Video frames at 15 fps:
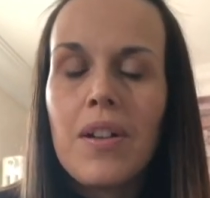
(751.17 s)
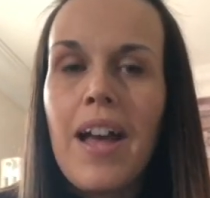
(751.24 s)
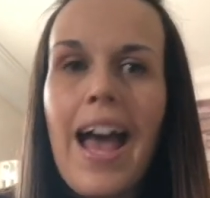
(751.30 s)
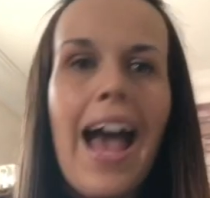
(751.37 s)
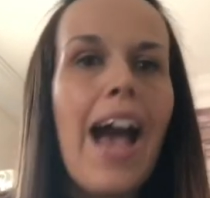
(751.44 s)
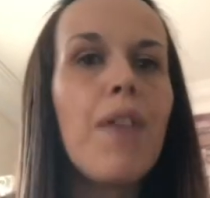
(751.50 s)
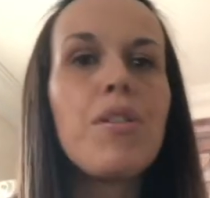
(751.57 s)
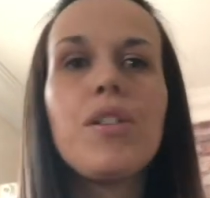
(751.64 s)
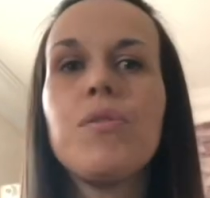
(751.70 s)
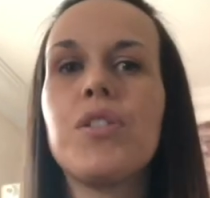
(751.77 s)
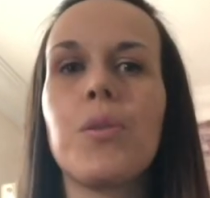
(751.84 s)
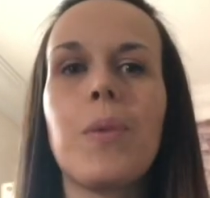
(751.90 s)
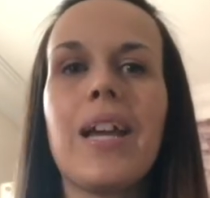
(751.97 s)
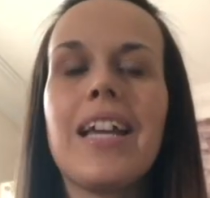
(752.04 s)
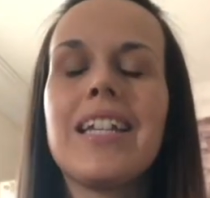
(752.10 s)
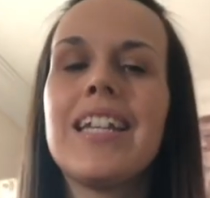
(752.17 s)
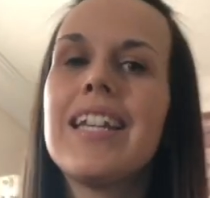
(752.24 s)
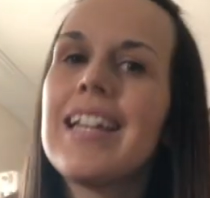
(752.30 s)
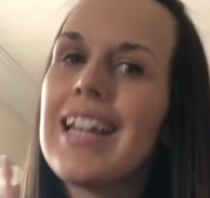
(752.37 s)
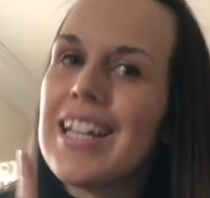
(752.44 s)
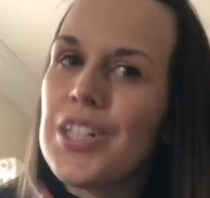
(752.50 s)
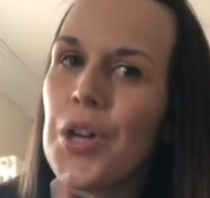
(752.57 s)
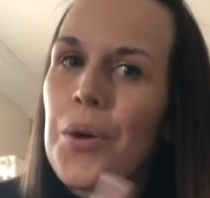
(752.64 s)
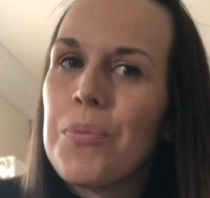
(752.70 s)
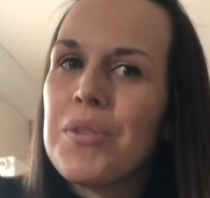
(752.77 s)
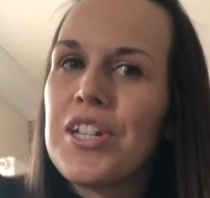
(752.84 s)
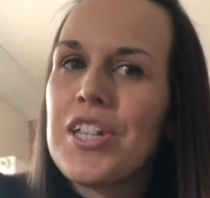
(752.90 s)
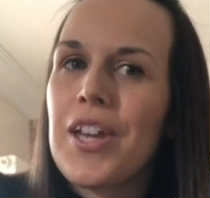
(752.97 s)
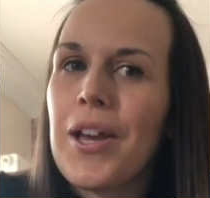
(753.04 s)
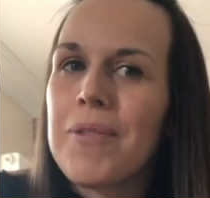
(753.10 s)
How you do it is up to
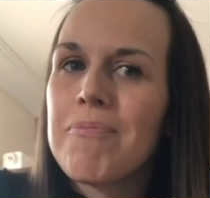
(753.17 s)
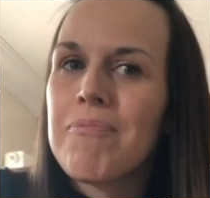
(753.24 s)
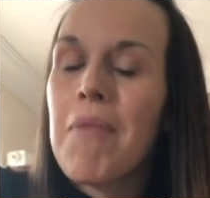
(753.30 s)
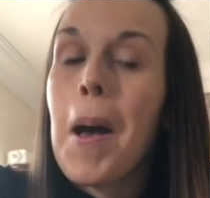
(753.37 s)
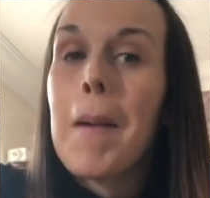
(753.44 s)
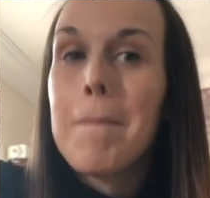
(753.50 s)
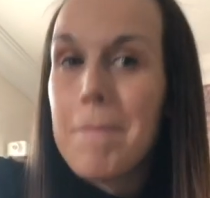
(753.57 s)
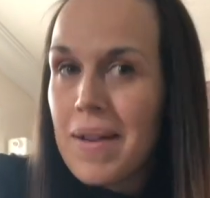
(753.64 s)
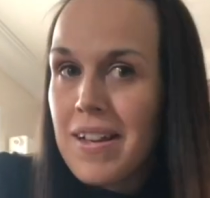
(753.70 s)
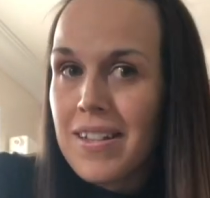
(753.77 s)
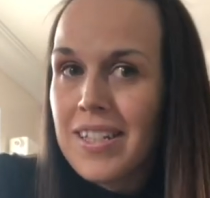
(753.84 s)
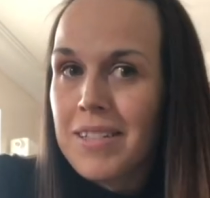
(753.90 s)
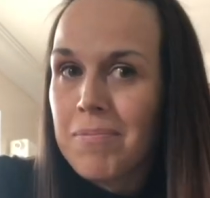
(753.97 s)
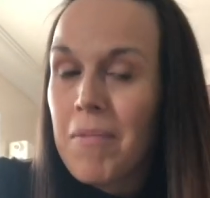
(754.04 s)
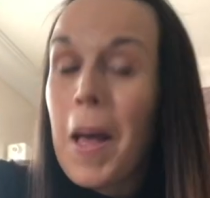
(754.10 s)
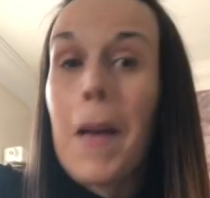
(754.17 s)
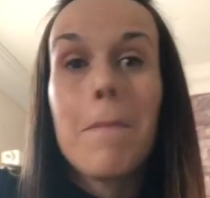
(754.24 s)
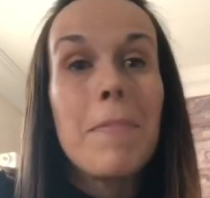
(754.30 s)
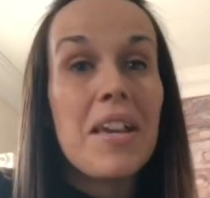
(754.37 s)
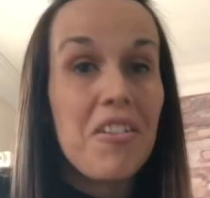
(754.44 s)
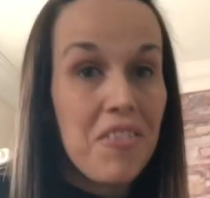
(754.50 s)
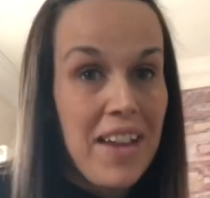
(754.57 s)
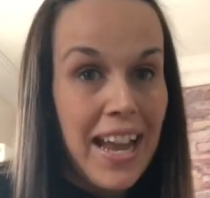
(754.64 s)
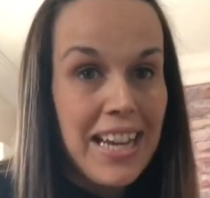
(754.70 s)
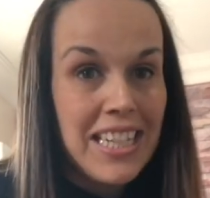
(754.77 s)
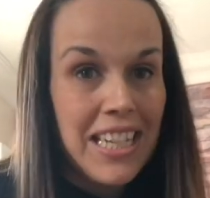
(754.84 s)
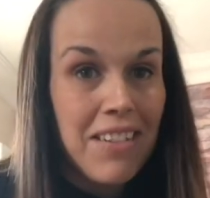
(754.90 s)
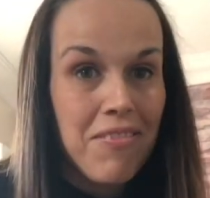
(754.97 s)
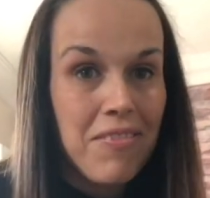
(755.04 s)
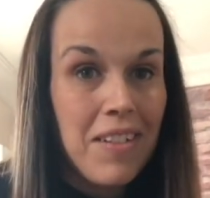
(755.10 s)
you, but be
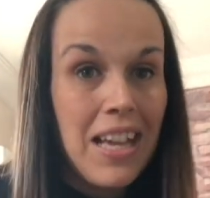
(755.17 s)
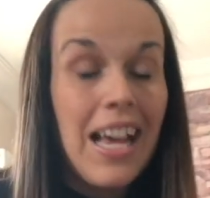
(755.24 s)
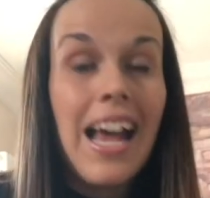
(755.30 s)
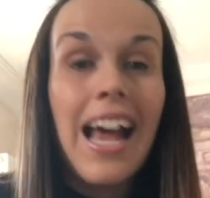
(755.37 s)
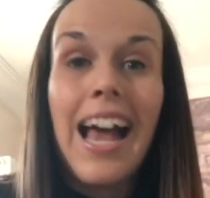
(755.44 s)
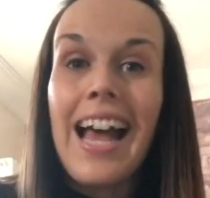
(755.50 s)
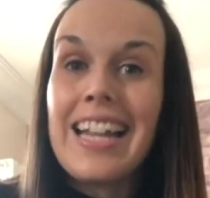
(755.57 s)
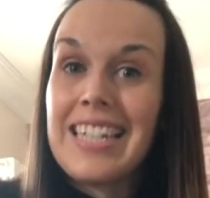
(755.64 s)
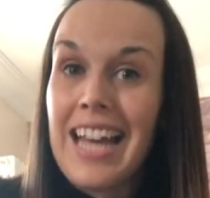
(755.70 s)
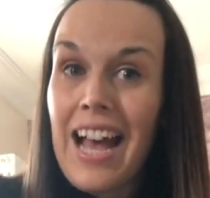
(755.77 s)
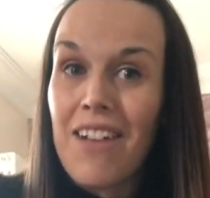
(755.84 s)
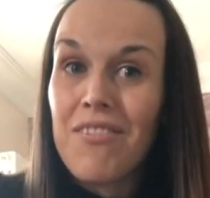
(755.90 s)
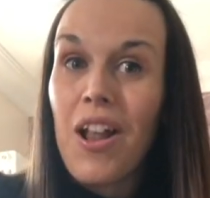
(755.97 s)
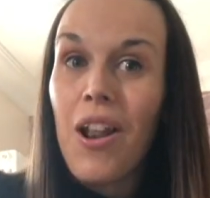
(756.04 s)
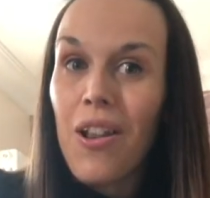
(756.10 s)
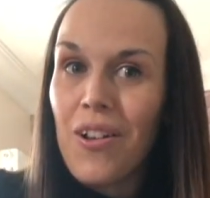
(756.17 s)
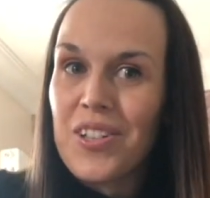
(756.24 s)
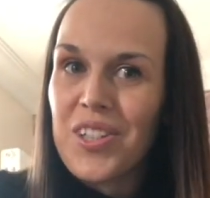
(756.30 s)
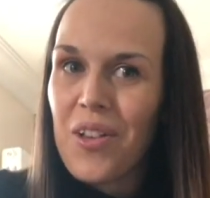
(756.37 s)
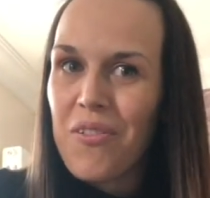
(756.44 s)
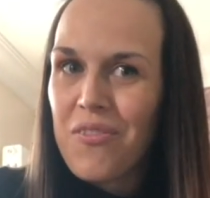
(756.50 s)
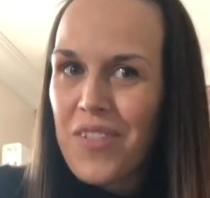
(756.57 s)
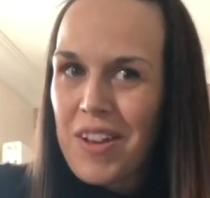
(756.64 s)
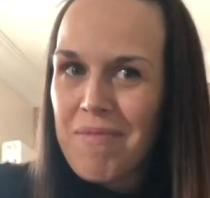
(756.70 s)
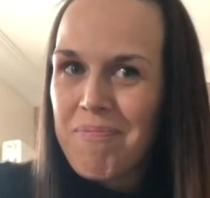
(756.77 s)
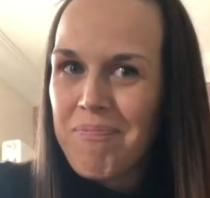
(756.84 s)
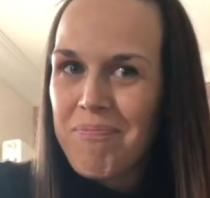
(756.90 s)
creative and have lots of fun.